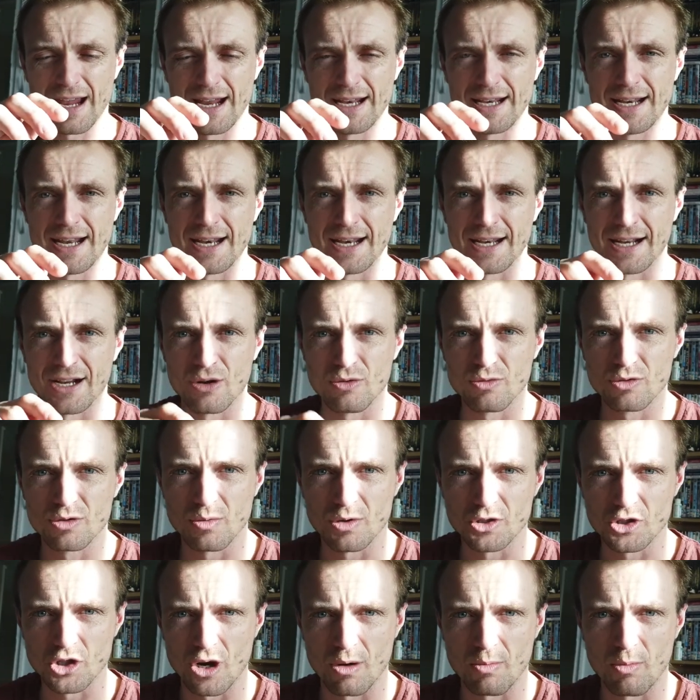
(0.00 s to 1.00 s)
And then it comes
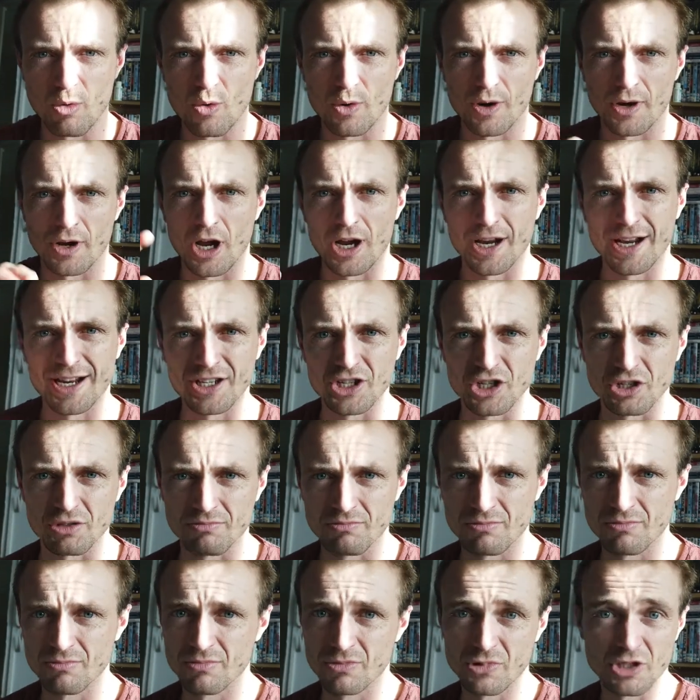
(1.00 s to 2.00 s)
to my tarpaulin. I can just
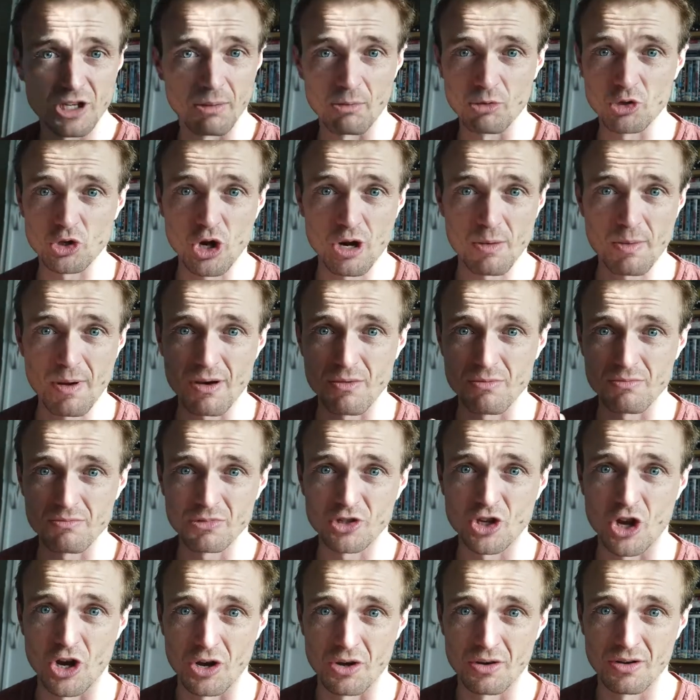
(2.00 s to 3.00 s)
take my tarp
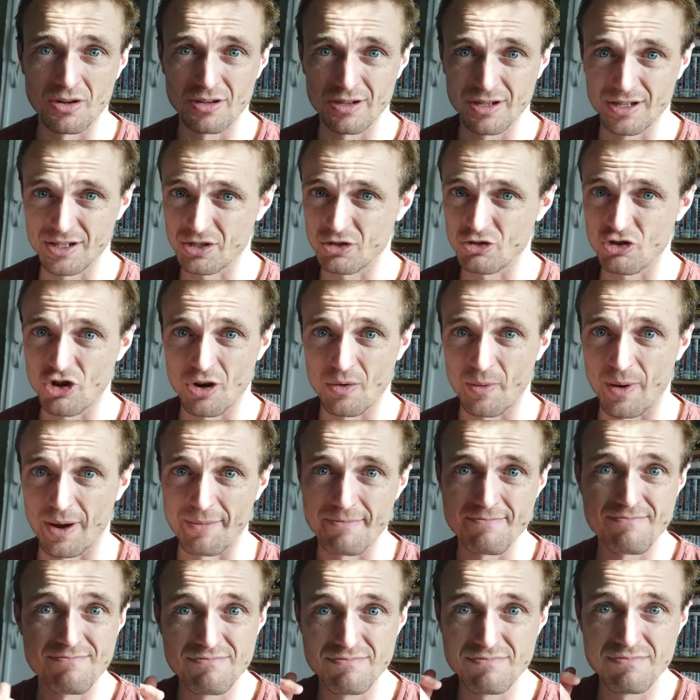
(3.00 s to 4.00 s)
out, done. It's straight
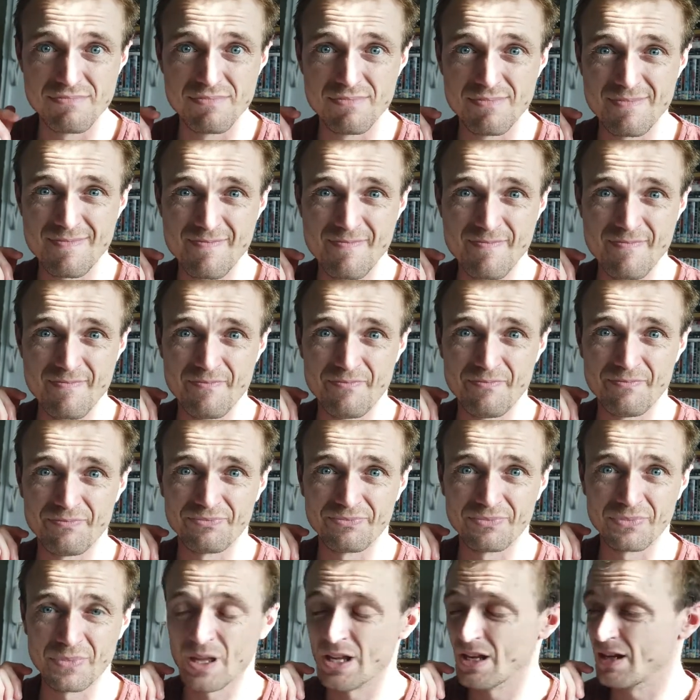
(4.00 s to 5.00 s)
away.
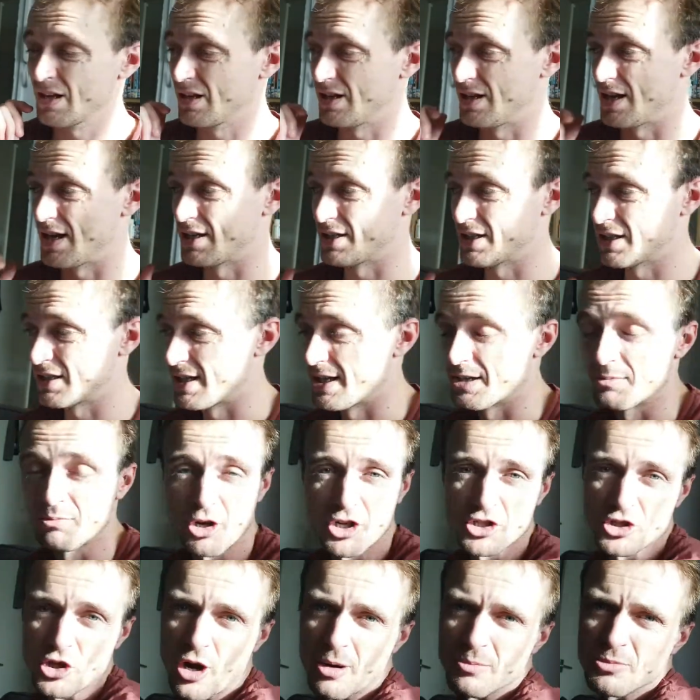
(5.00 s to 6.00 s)
Yeah, as I said,
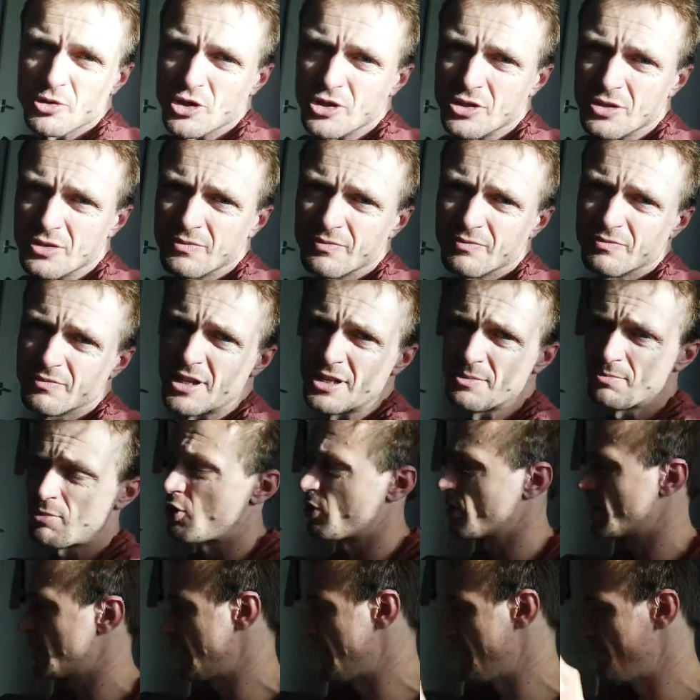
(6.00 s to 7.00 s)
my tarp's in this
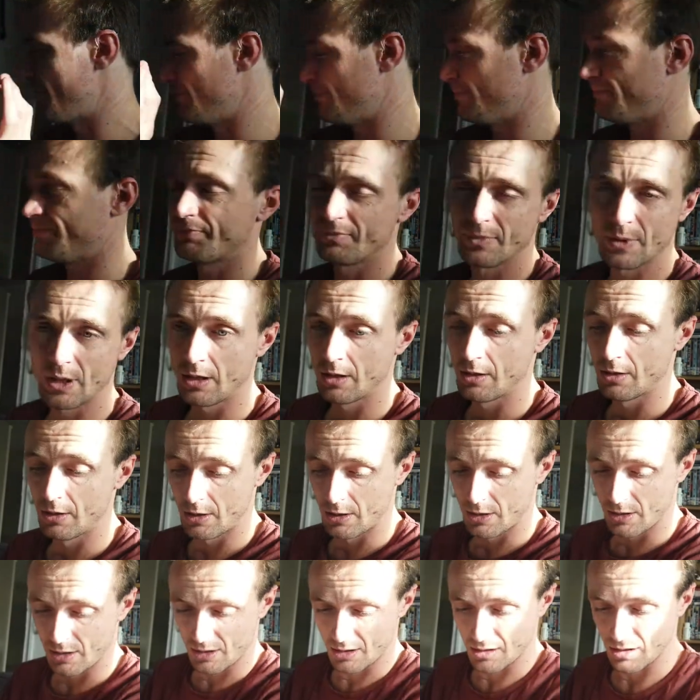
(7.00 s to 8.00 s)
pocket. The
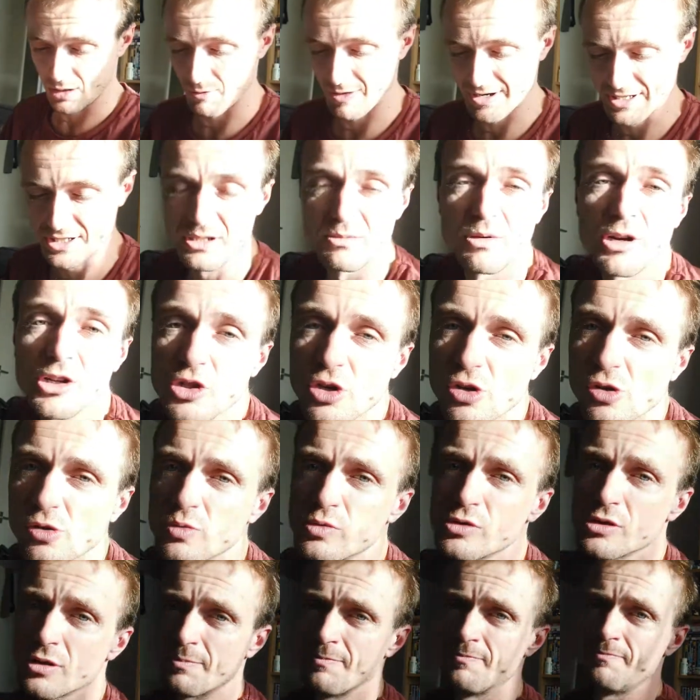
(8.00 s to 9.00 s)
rest of my
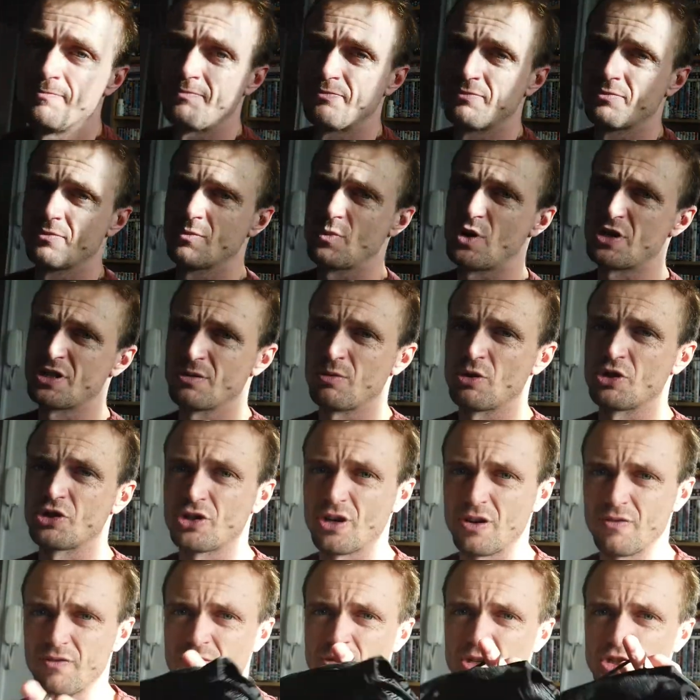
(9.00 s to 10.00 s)
tools, the rest of my
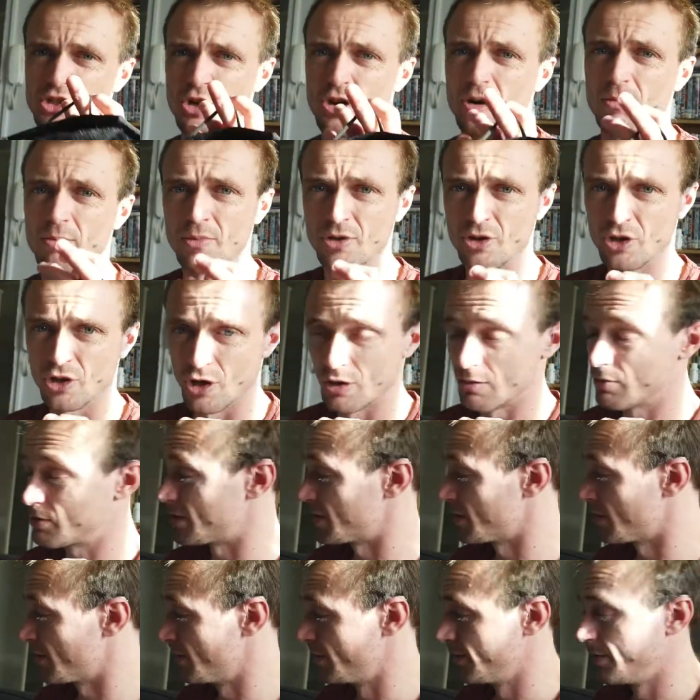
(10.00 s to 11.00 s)
stuff, my tarp goes
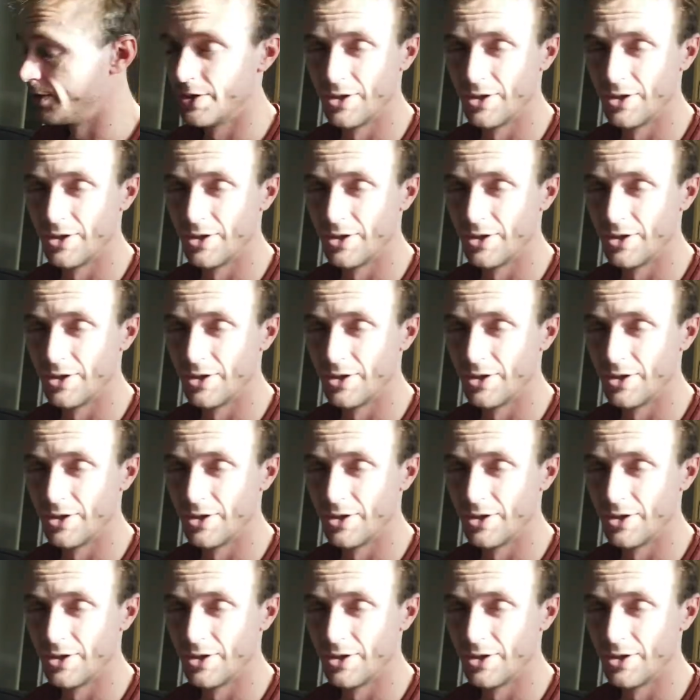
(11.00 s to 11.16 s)
in